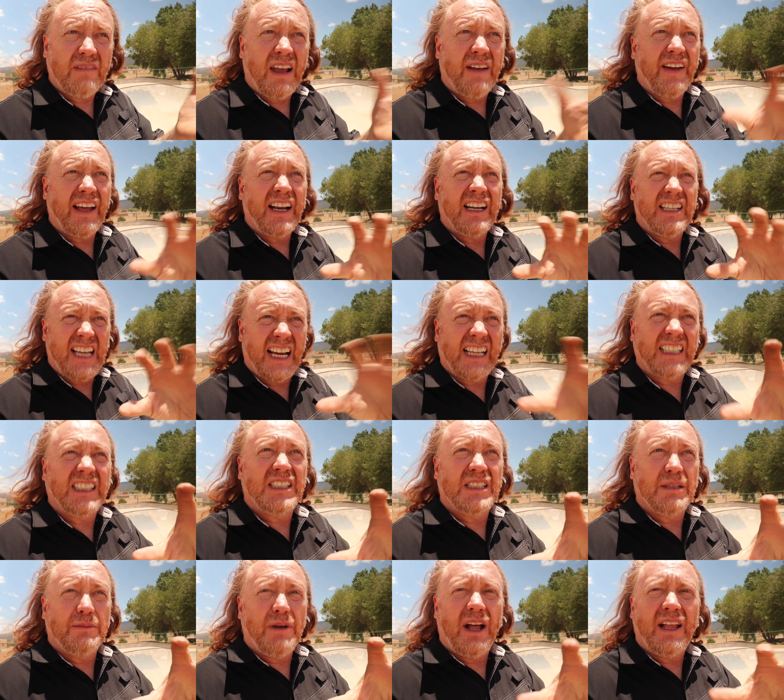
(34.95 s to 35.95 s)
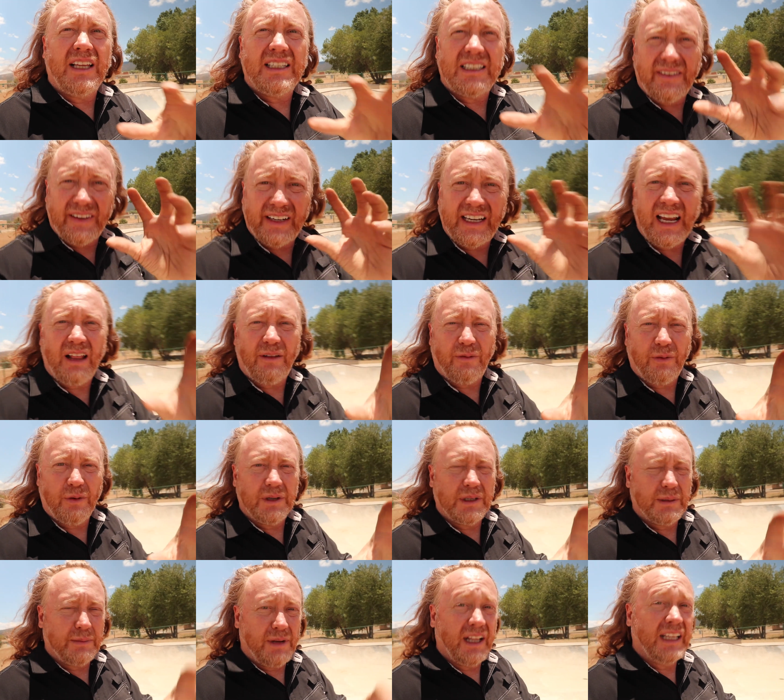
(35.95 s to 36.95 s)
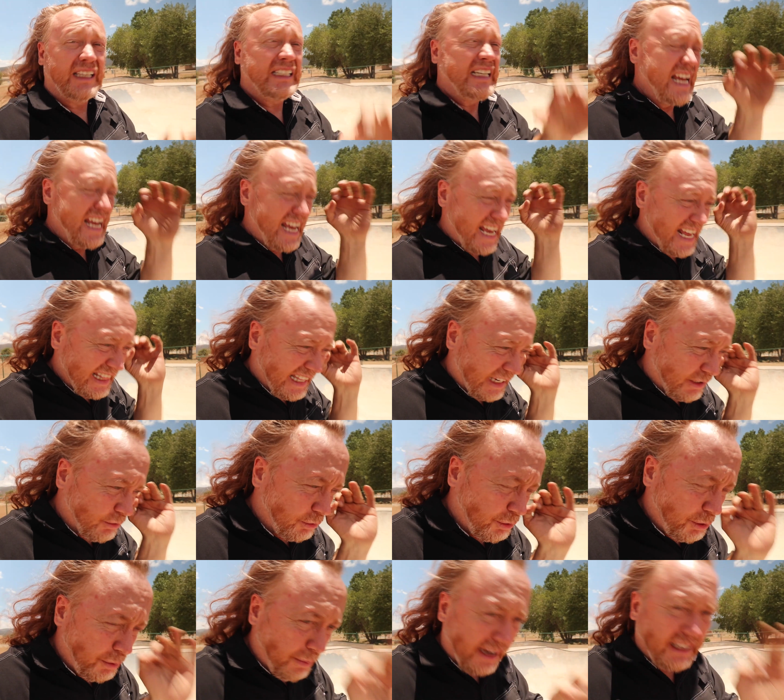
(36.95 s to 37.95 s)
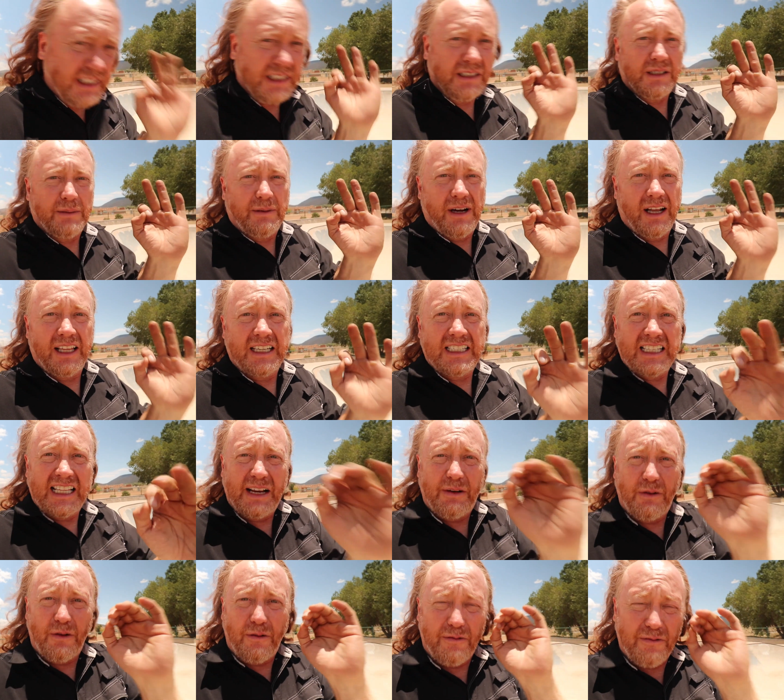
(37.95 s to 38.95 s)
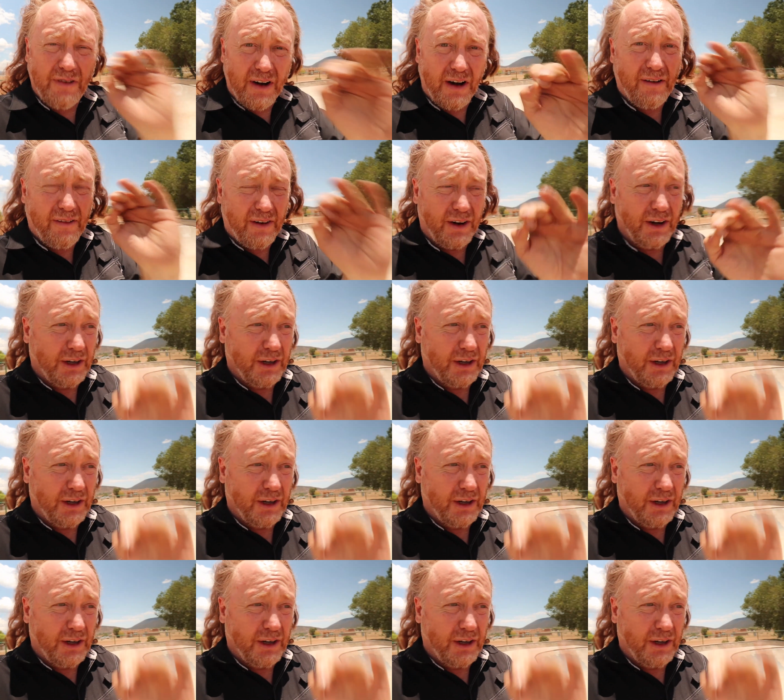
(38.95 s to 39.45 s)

I've had Texas tamales, I've had California tamales. These were New Mexican tamales and they were very, very